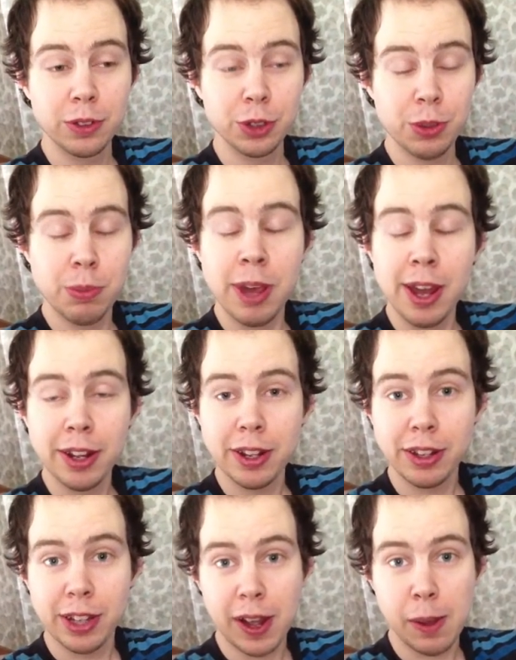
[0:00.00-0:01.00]

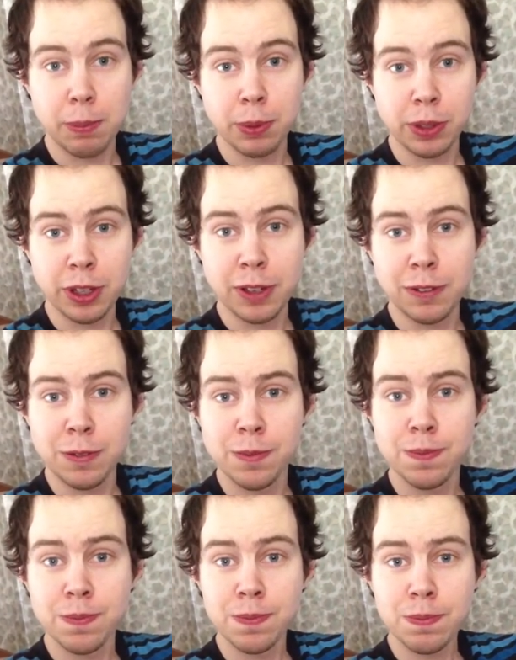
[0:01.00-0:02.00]
dramatically, I believe,
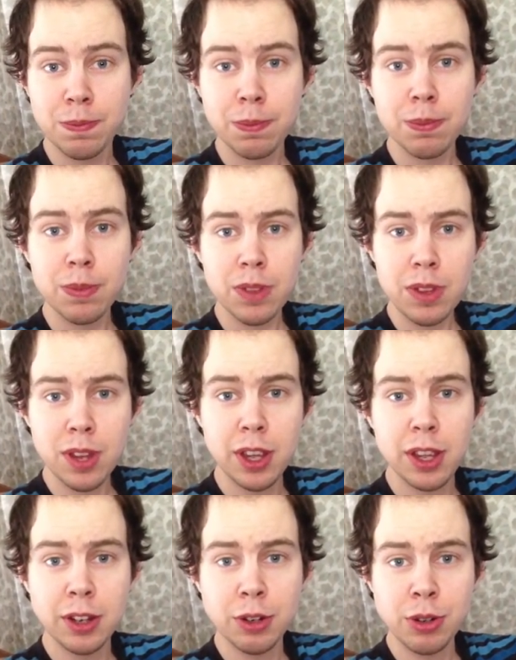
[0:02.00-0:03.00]

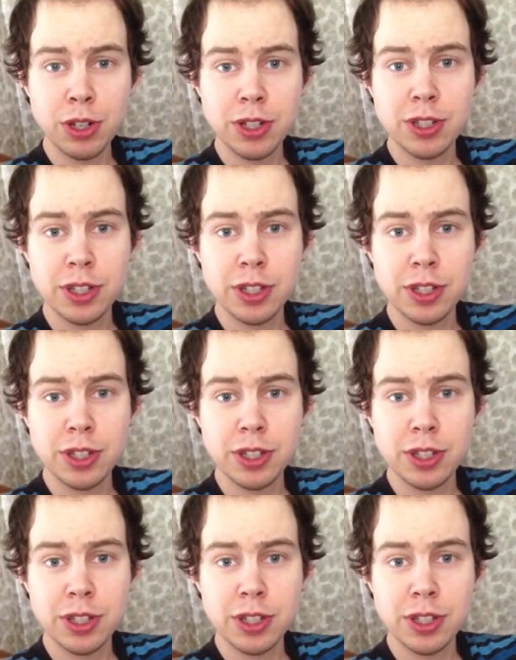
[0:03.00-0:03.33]
increase